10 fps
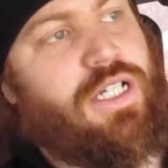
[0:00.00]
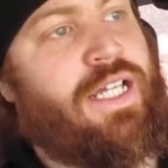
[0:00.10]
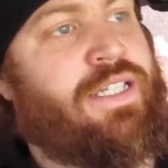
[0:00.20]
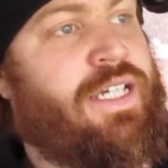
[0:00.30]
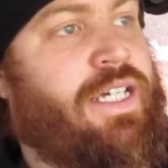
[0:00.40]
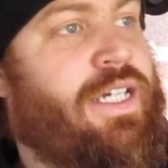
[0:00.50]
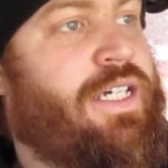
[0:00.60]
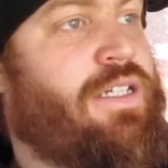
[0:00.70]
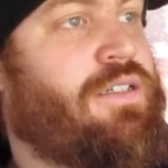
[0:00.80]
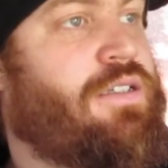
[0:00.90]
And
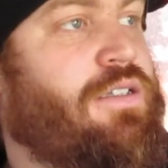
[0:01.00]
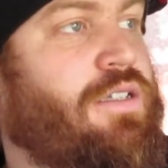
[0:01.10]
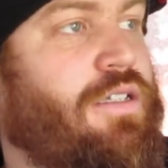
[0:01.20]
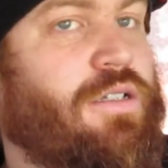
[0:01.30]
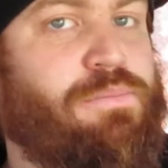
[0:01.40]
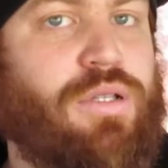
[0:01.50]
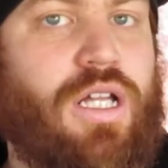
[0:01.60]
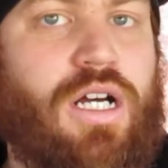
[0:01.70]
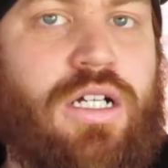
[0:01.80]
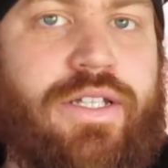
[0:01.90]
then the little
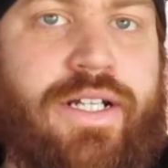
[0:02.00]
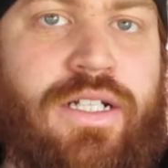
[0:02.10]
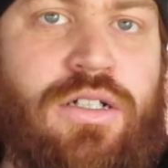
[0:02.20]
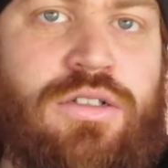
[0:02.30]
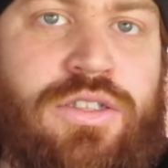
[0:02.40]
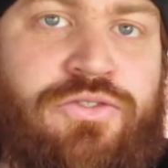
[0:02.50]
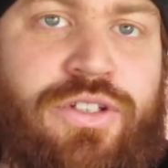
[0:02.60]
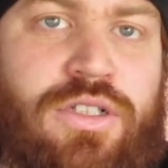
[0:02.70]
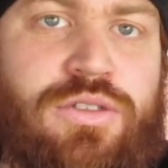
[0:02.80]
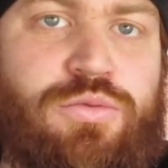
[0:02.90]
plug that goes and
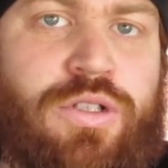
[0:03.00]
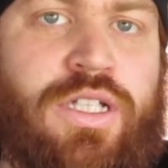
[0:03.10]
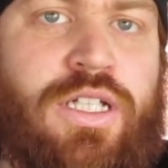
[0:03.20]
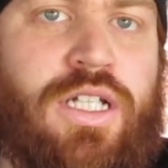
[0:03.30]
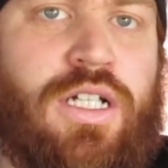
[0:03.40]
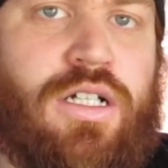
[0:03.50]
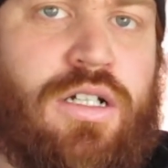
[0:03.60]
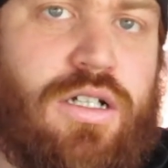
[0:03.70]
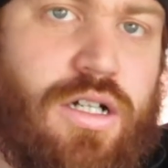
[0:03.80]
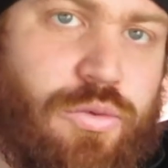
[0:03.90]
fills where the
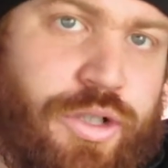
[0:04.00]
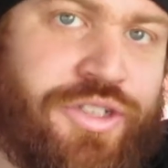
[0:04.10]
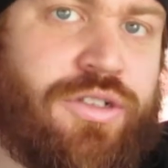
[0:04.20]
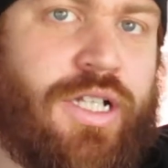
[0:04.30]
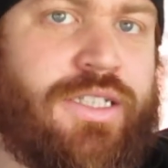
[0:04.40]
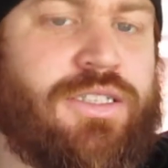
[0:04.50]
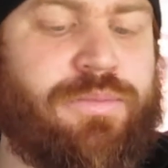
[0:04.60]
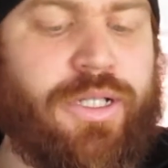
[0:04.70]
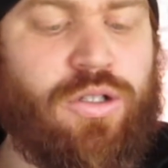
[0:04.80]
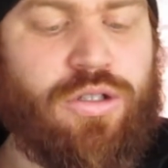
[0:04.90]
original license
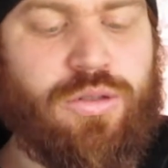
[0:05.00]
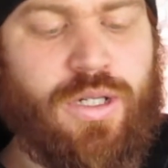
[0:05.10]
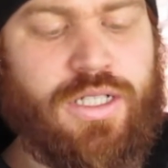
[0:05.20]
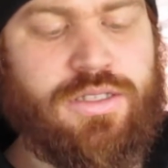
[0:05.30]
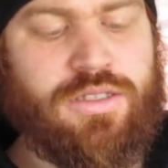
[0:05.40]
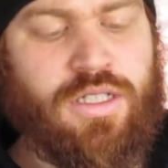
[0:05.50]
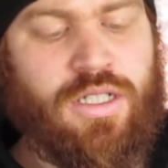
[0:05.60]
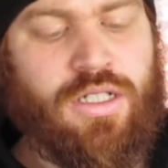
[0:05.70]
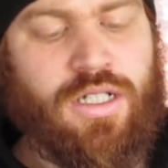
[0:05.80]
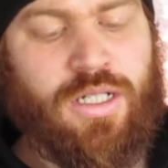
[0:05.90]
plate holder was,
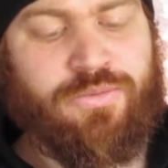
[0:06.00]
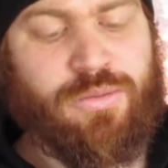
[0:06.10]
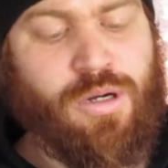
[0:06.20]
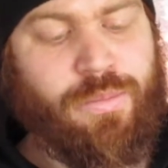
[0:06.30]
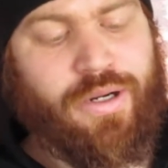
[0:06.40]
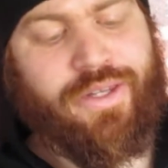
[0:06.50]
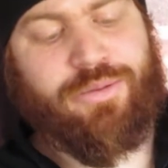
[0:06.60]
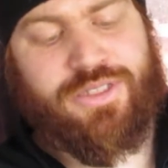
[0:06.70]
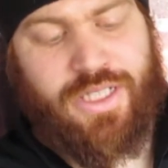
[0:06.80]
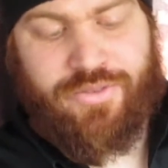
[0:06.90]
from Mopar, that
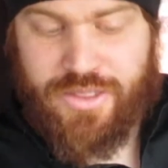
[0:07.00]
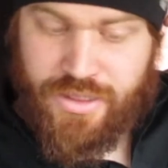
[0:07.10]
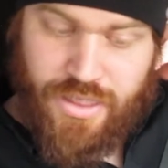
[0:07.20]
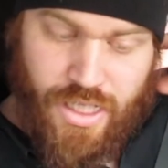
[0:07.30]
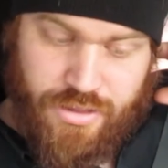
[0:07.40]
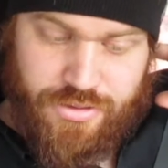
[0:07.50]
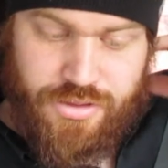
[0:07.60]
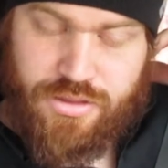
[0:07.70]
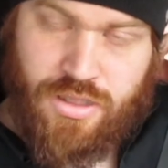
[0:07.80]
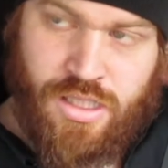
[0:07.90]
was
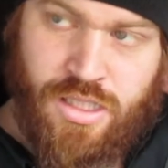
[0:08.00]
$17.